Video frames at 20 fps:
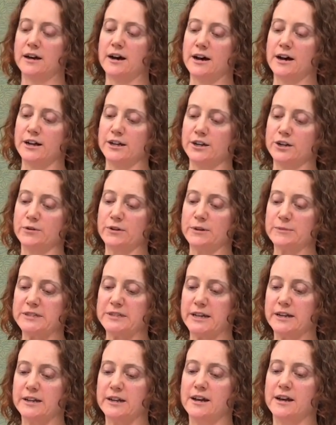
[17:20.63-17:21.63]
You know what I'm
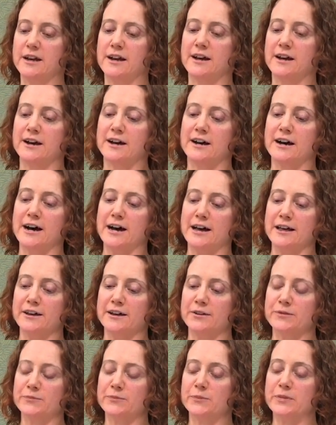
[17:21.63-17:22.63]
saying.
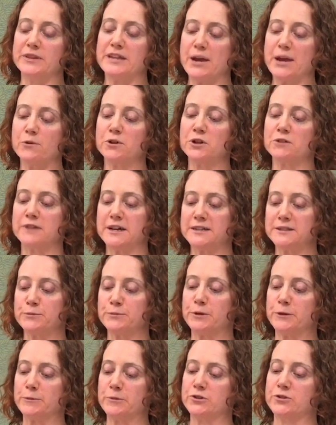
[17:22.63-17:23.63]
But they will arrest the
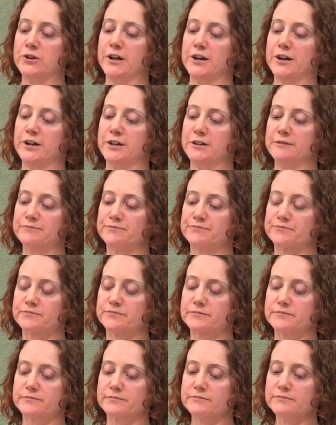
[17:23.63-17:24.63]
perpetrator
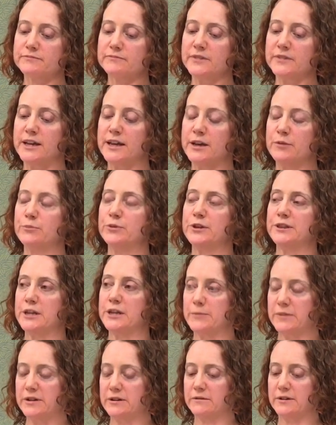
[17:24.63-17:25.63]
and put
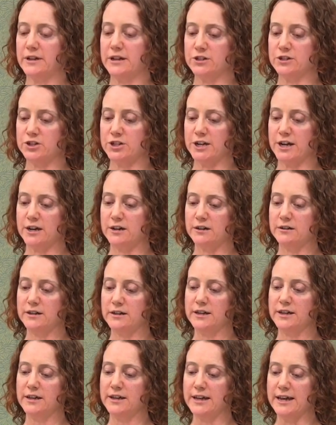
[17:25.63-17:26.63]
them in jail.
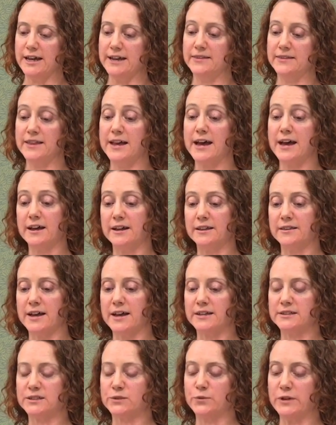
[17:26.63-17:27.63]
And then
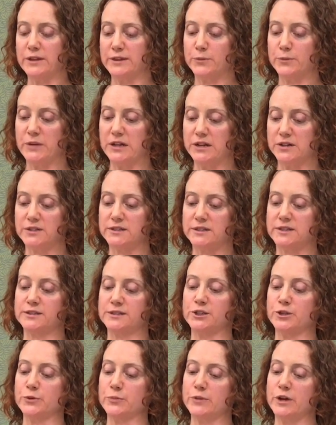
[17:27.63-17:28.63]
that's when the penal
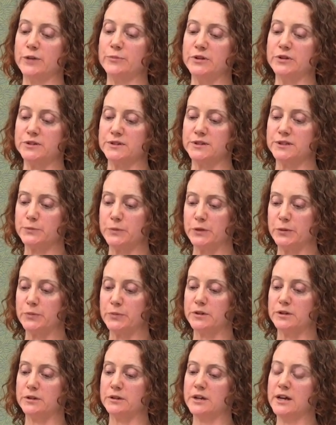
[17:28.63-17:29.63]
system abuses
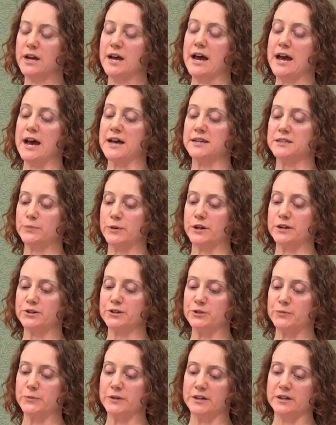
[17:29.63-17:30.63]
people as
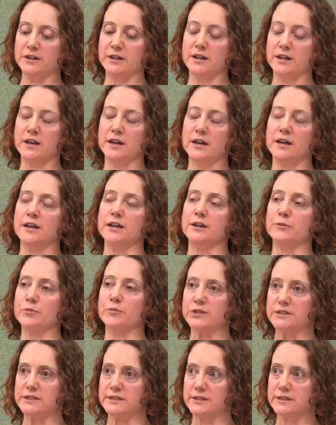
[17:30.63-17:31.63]
punishment in
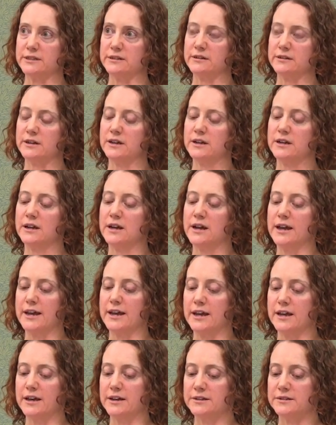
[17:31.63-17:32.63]
prison.
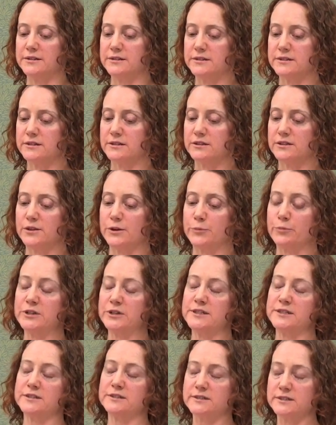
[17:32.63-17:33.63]
And the
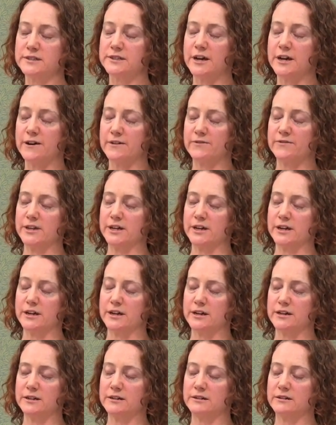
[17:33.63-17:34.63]
prisons of
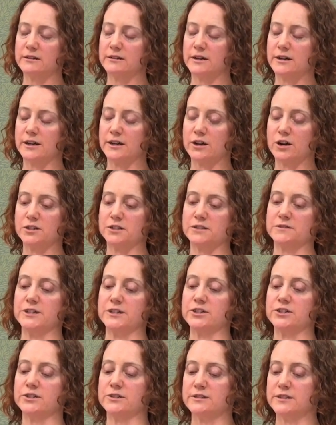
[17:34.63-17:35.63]
the
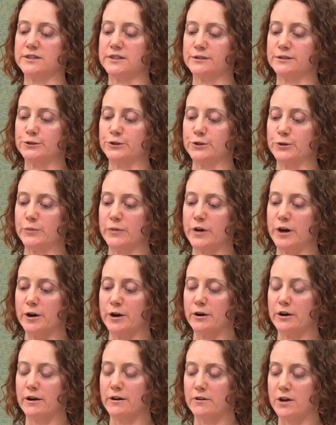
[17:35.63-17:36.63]
incarceration system
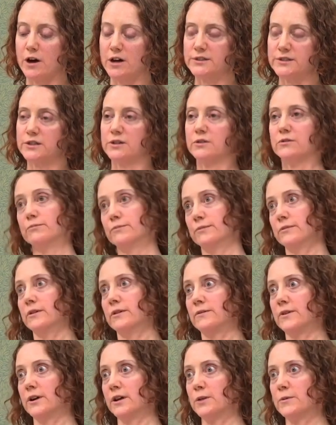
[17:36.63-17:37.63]
are also
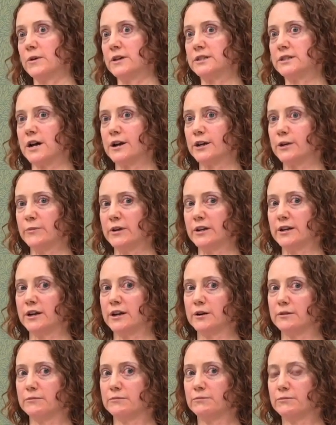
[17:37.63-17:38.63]
fairly well documented.
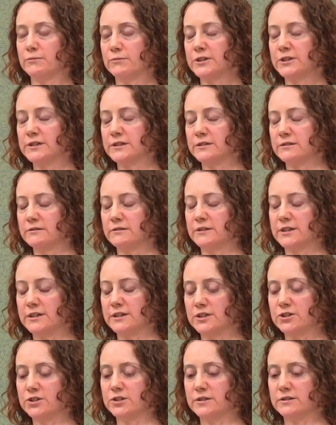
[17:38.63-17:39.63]
Our prison
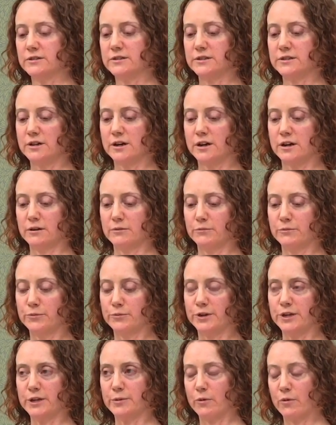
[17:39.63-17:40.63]
conditions are
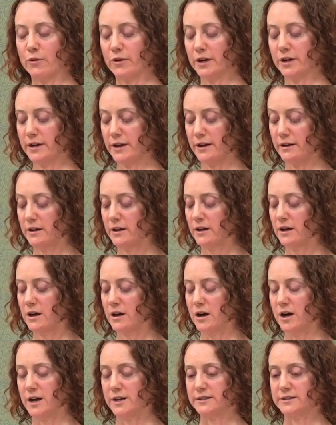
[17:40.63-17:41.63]
pretty abhorrent,
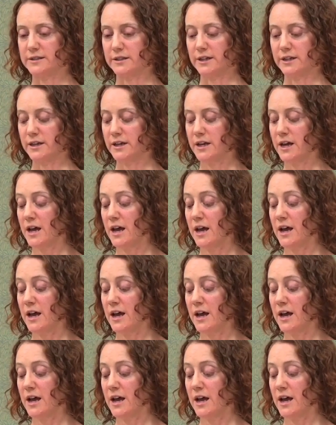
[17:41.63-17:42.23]
honestly.